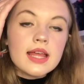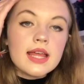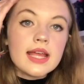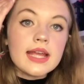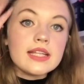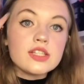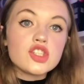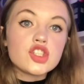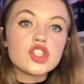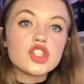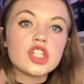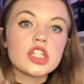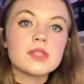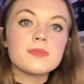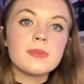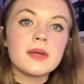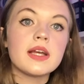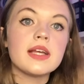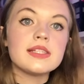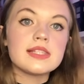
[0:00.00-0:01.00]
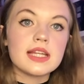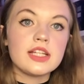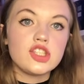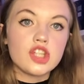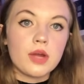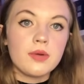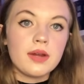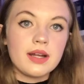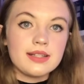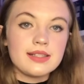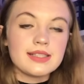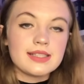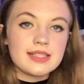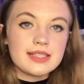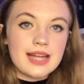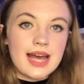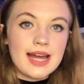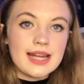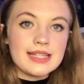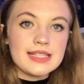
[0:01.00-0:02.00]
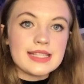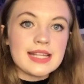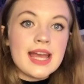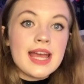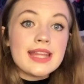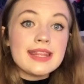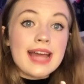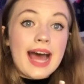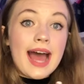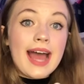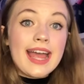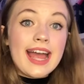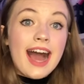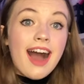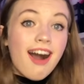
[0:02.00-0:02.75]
It's just because they don't understand that